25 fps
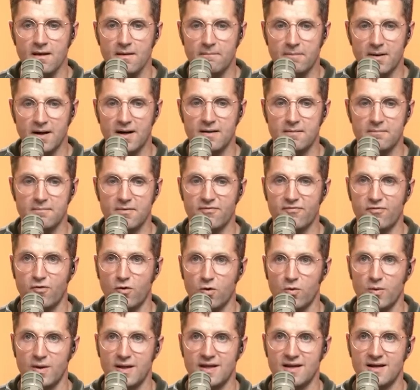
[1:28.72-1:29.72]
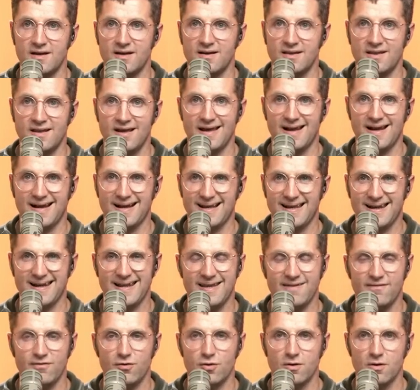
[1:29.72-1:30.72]
But before we get into that, I got to
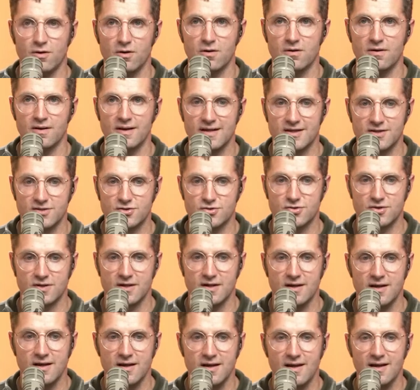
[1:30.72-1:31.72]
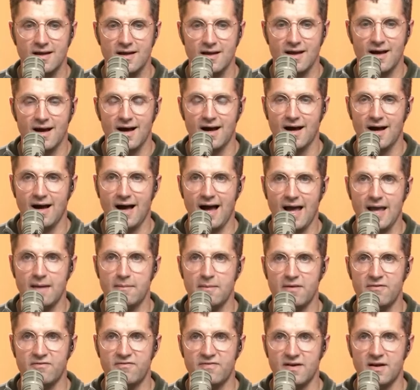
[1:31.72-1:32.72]
give you a little history. Uh, I
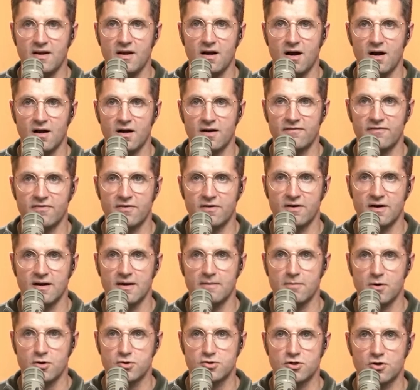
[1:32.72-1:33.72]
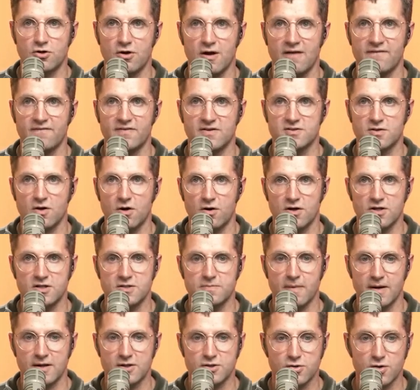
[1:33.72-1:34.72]
am a videographer and motion graphics
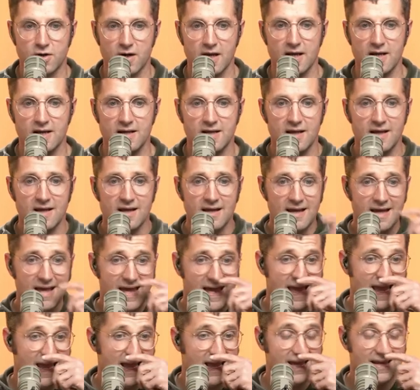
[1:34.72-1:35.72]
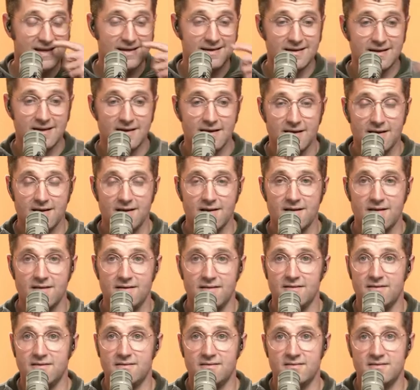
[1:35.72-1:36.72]
artist by trade, and
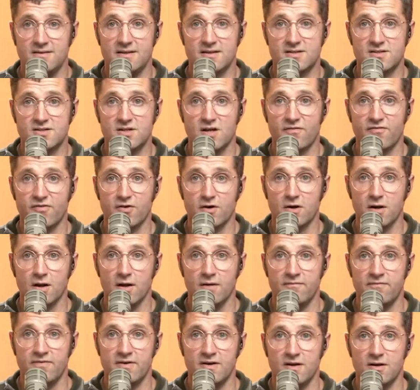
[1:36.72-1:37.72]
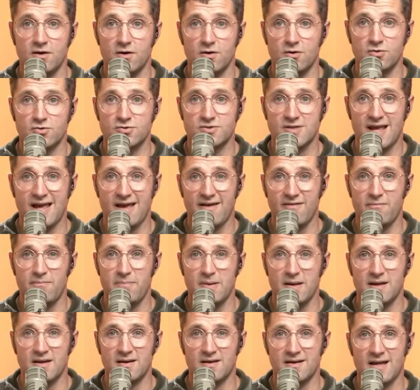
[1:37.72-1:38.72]
this Suffer Club videos have
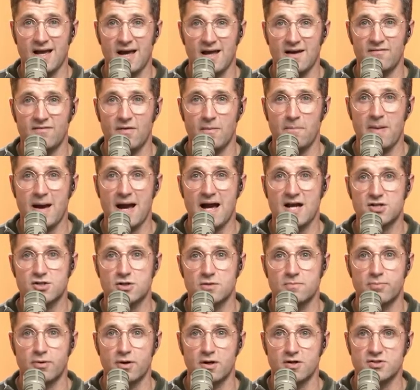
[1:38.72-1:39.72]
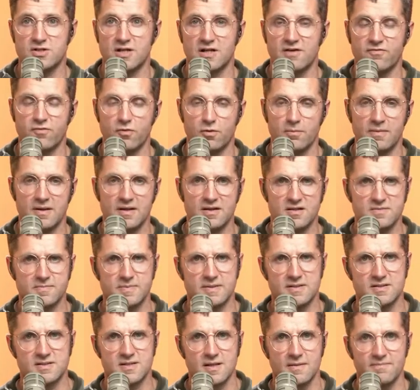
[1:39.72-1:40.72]
been kind of a passion project for me. It's
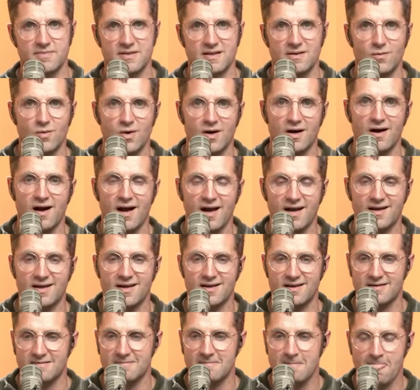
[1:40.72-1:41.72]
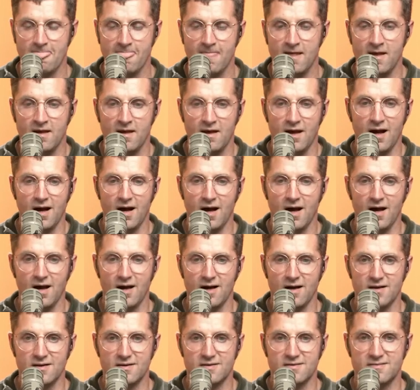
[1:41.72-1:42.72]
been something where I can
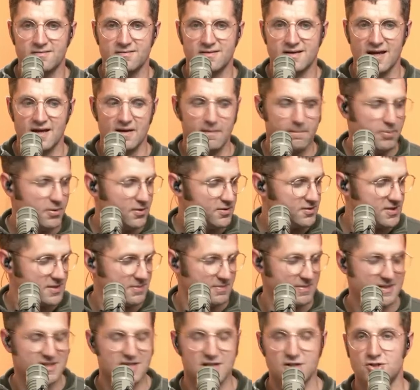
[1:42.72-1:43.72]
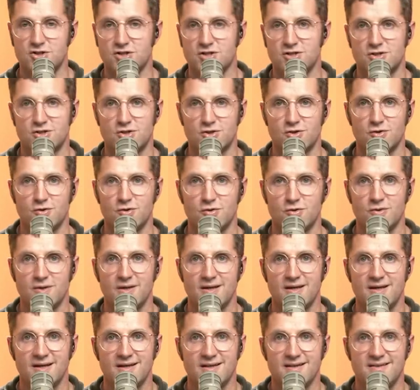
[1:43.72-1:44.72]
uh, kind of put some attention to
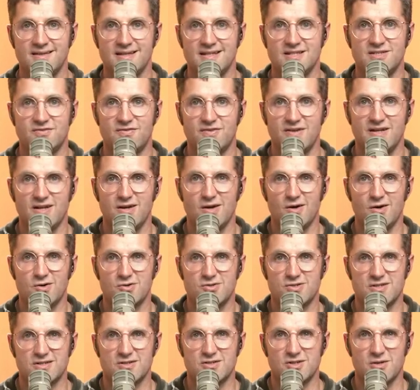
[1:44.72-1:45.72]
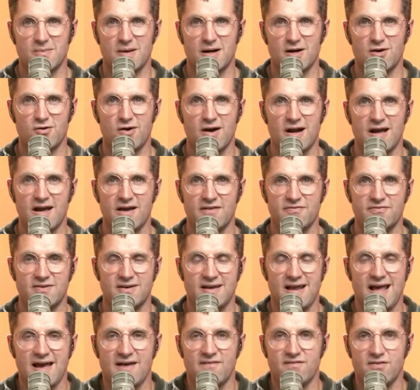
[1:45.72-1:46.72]
these videos and to my craft
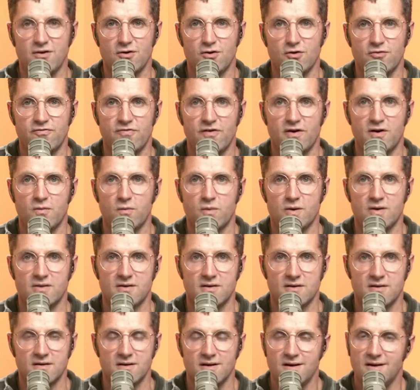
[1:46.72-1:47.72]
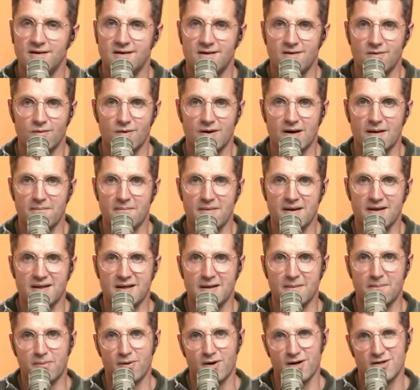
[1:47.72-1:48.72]
and have a little fun with it. When I'm
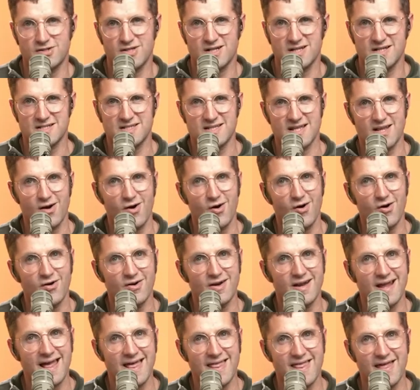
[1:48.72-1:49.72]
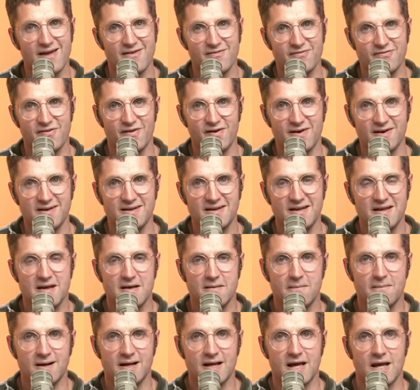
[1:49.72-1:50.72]
making projects that aren't that fun,
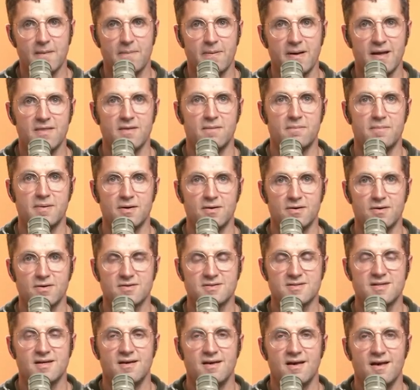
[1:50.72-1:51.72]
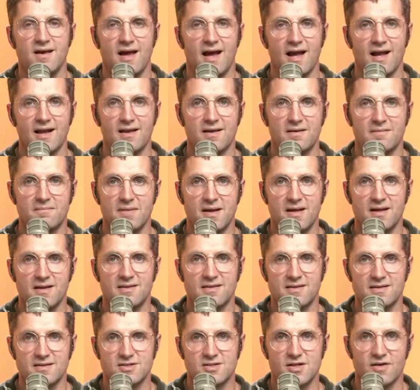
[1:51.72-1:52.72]
but got to pay the bills, I can
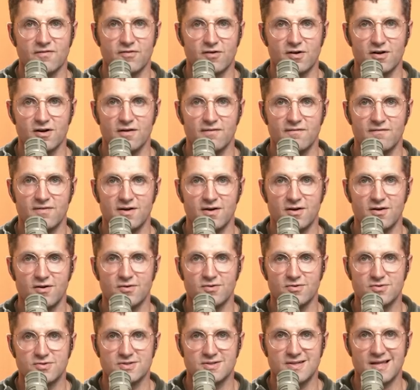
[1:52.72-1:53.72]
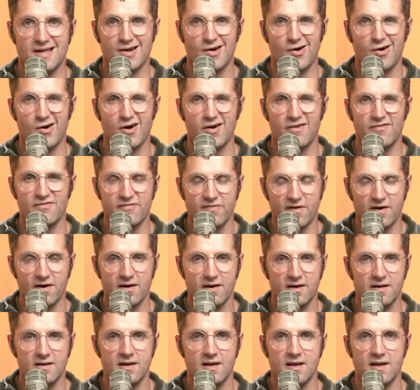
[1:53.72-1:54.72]
make these Suffer Club videos that are
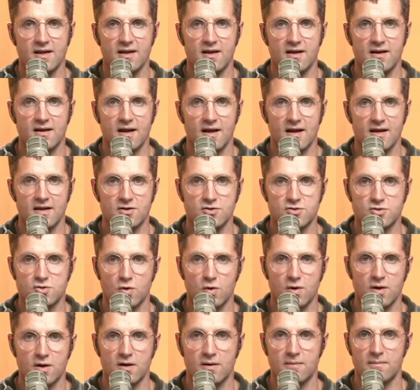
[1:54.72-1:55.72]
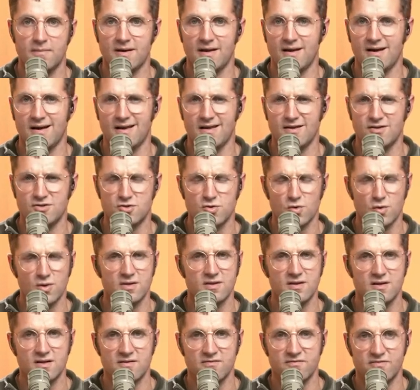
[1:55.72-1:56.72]
fun, and I enjoy them, and I enjoy
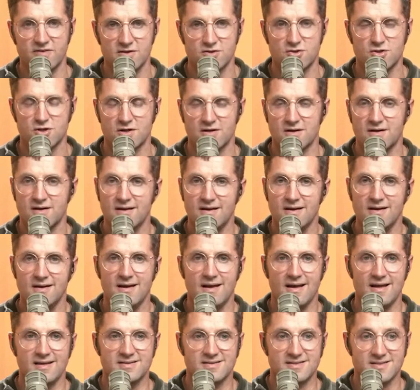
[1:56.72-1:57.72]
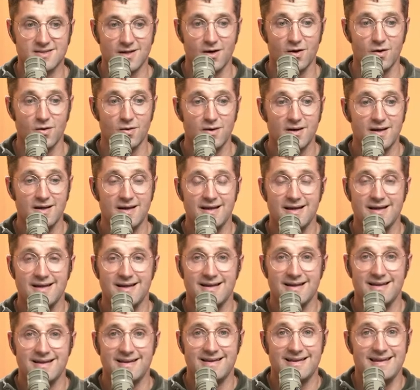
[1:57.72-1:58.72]
the adventure. And so,
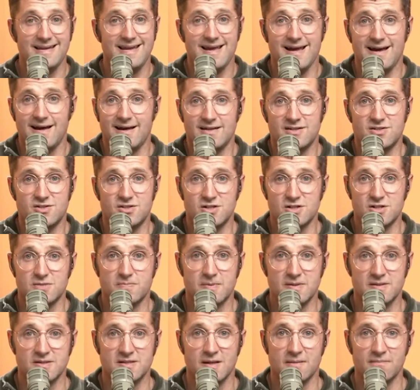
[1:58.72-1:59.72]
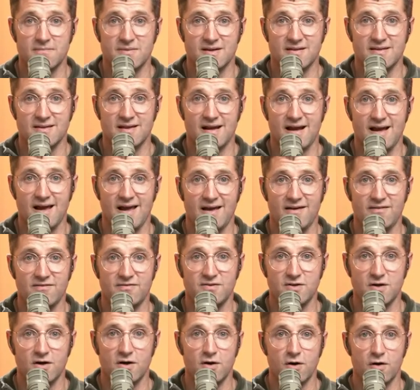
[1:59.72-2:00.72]
yeah, it's just been something that I have
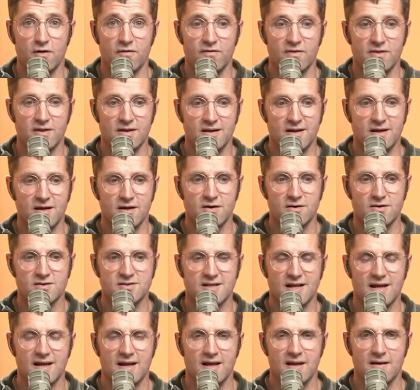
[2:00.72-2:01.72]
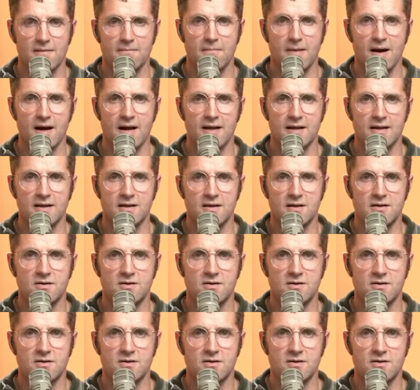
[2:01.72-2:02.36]
done over the years, and my